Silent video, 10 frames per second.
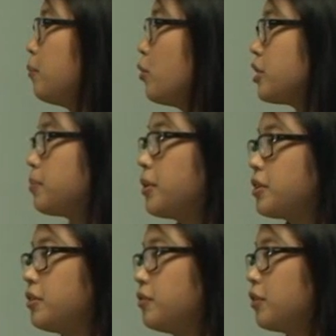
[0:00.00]
more
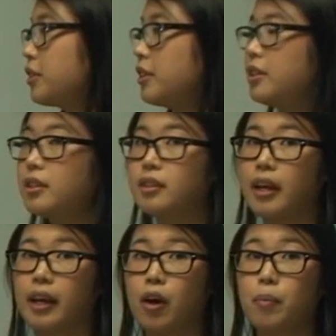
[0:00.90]
dispersion forces,
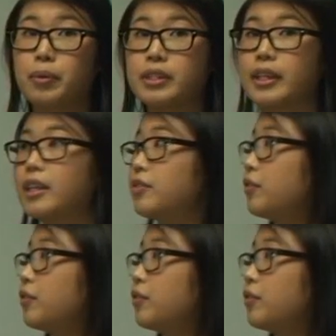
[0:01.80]
it compensates